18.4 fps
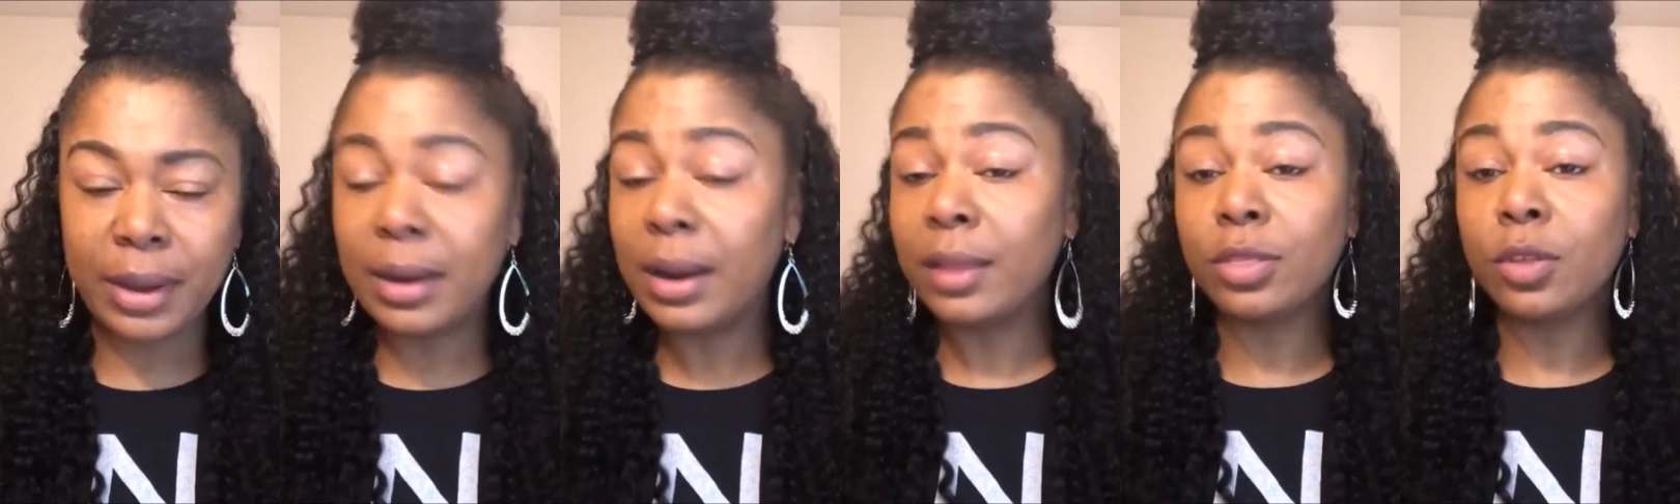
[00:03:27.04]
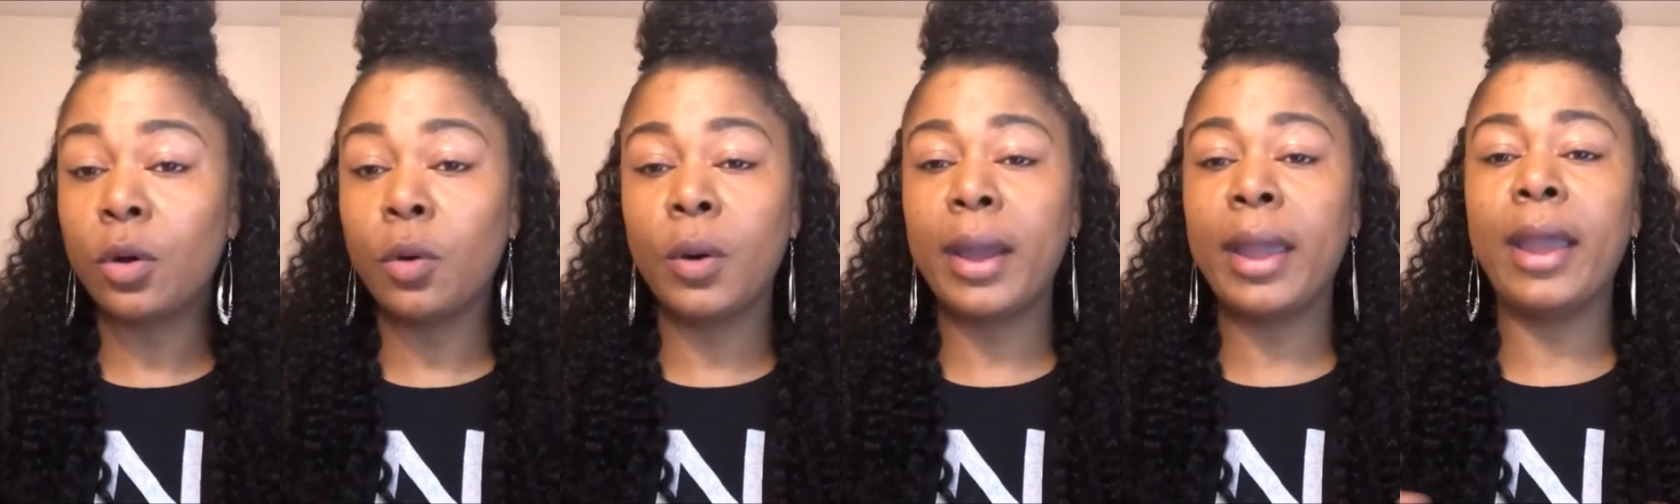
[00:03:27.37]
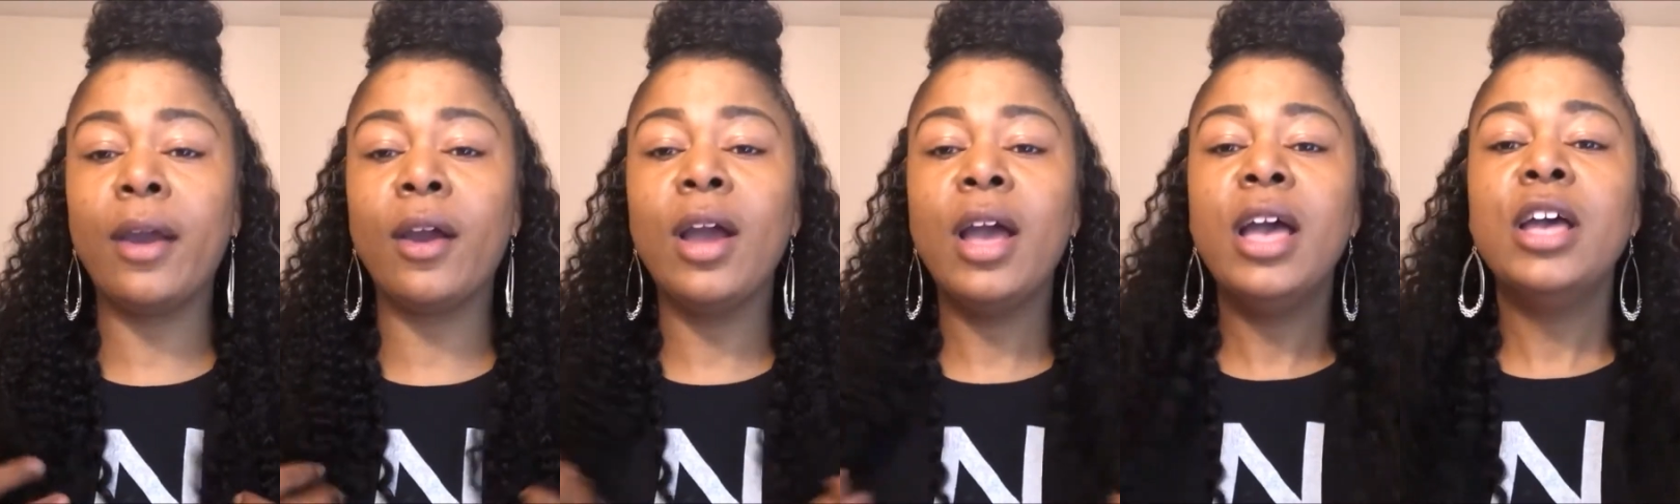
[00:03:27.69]
not the whole
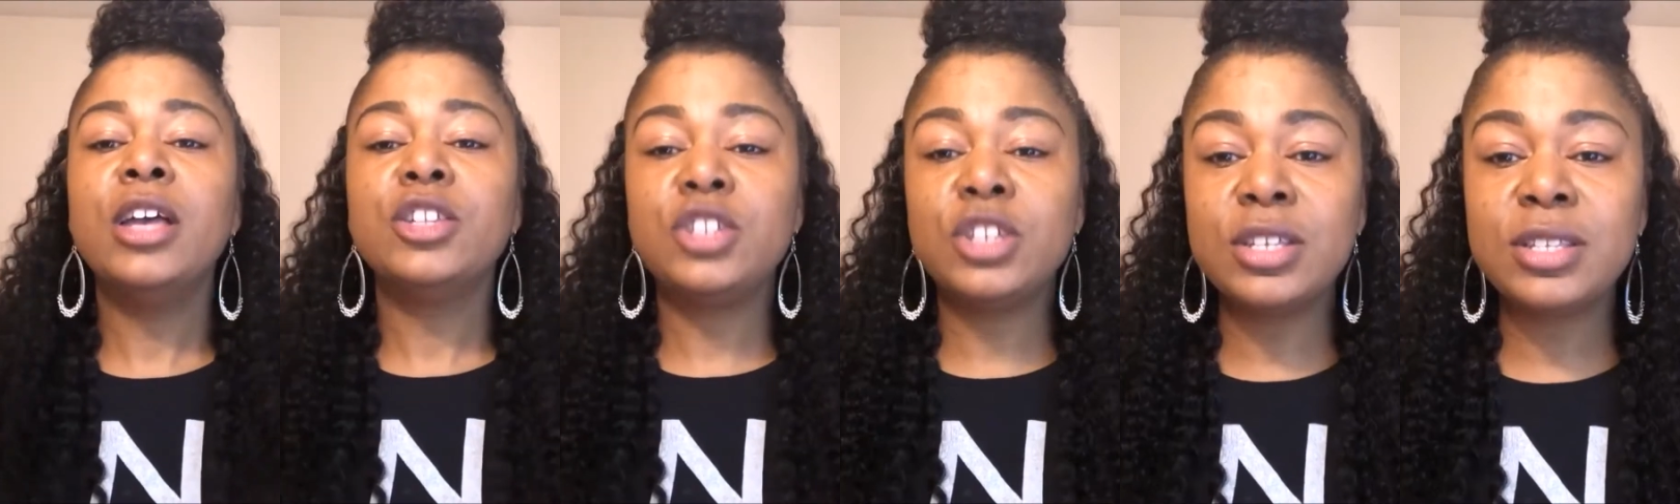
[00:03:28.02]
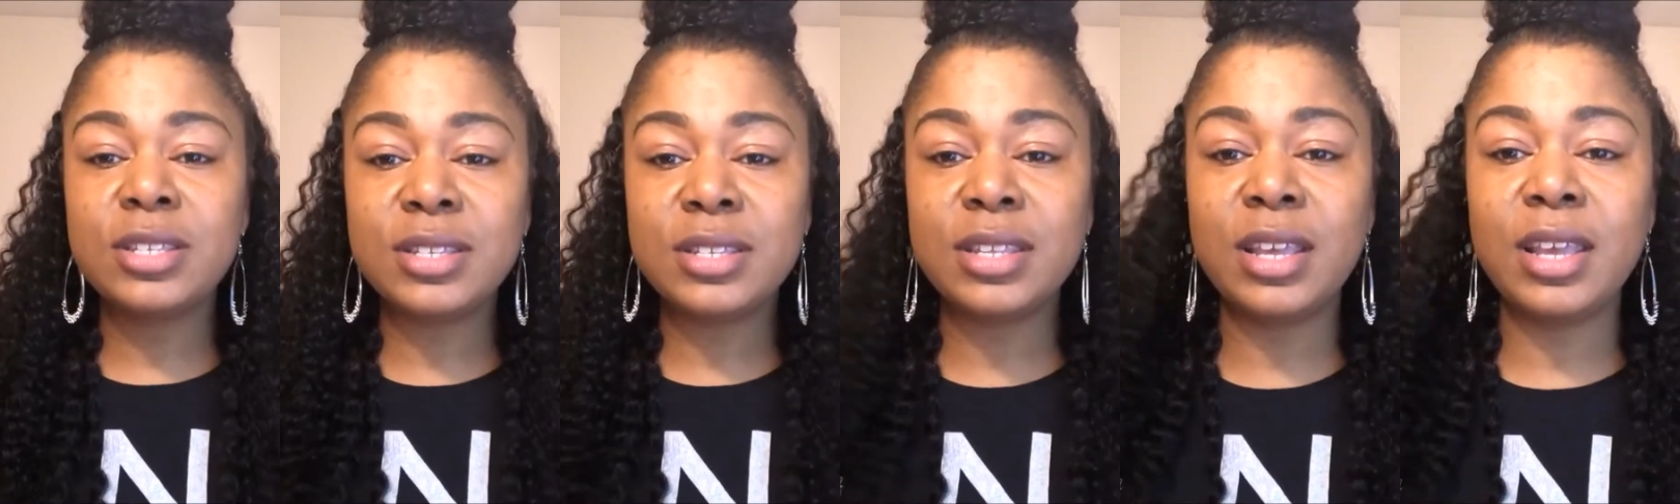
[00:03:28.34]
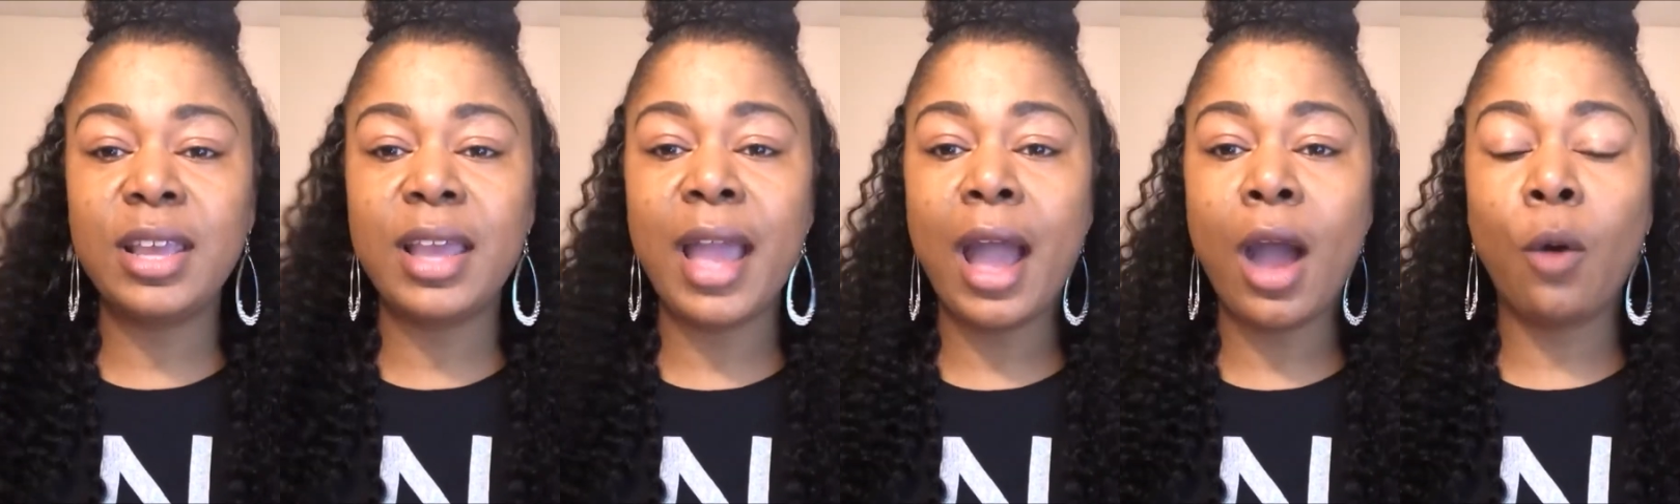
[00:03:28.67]
hair, just to
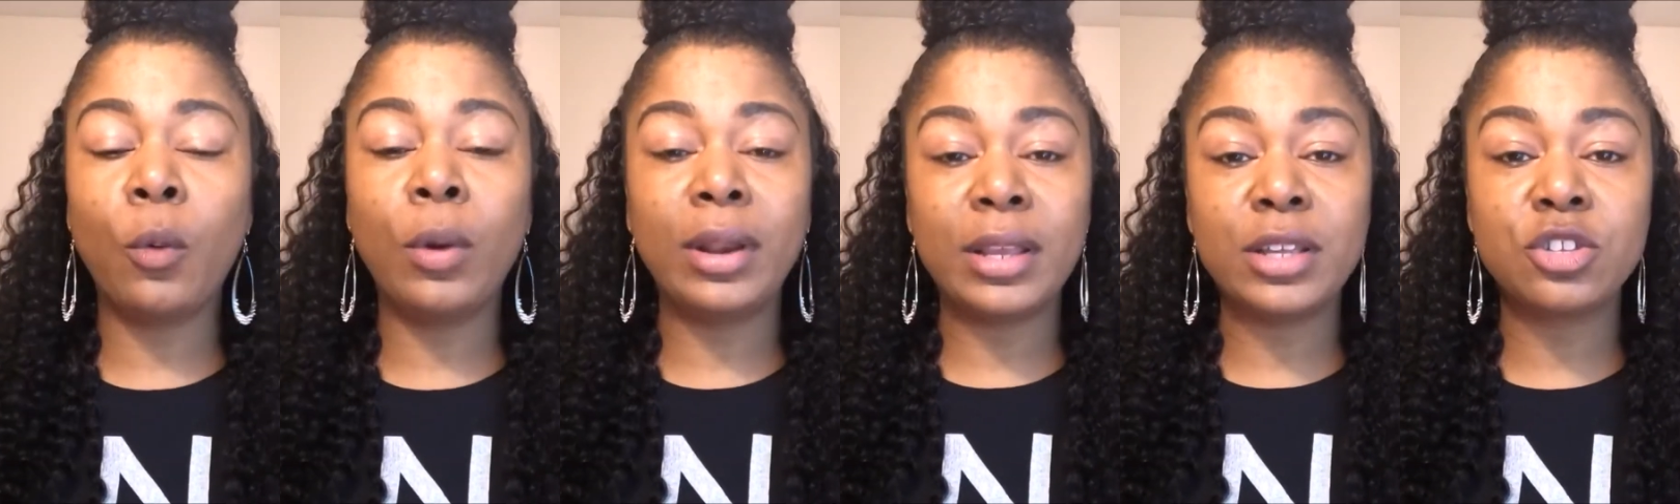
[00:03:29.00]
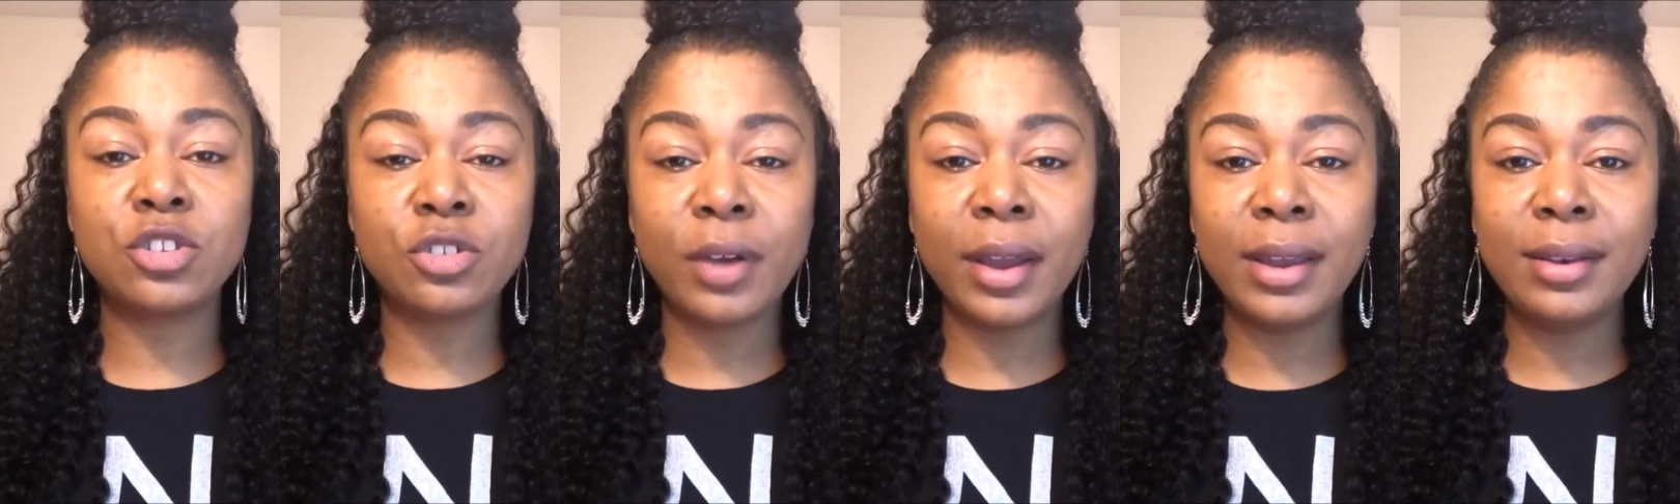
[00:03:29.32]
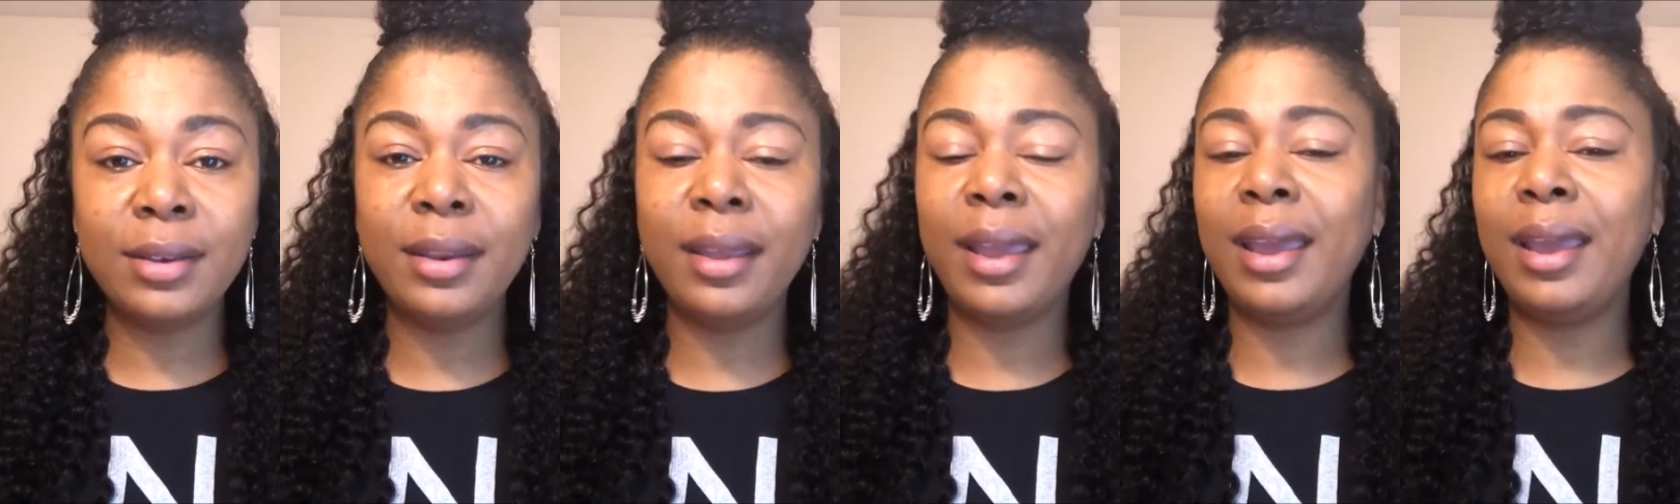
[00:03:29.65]
see how it is
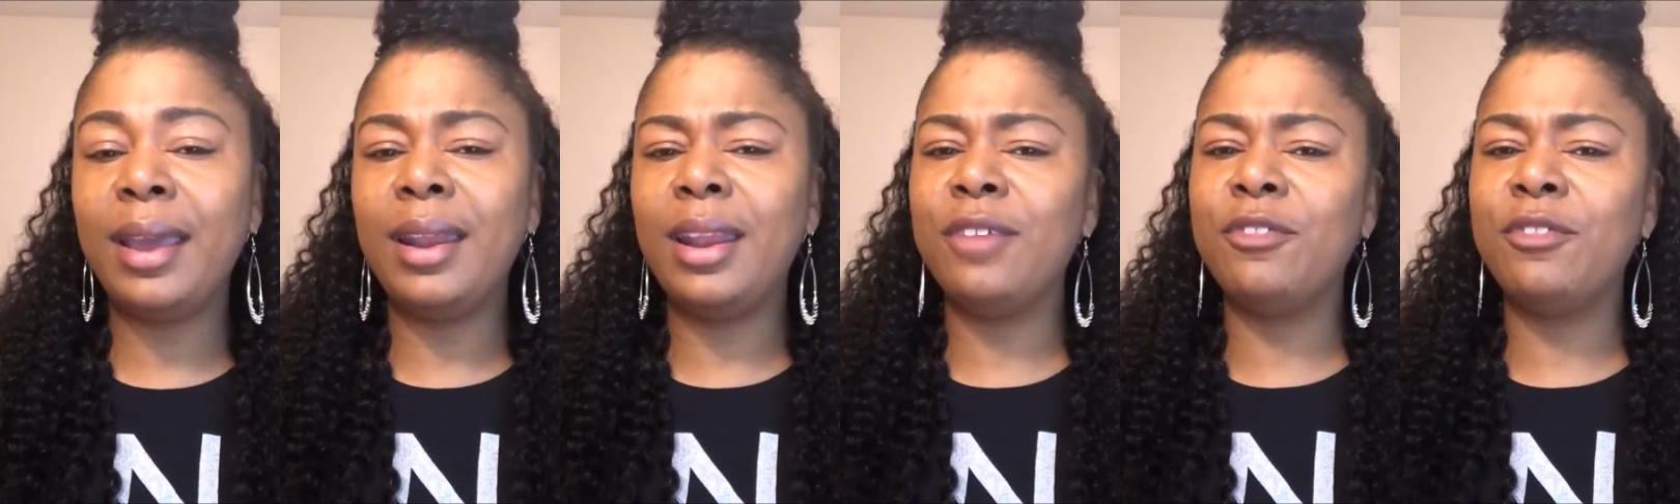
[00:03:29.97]
straightened and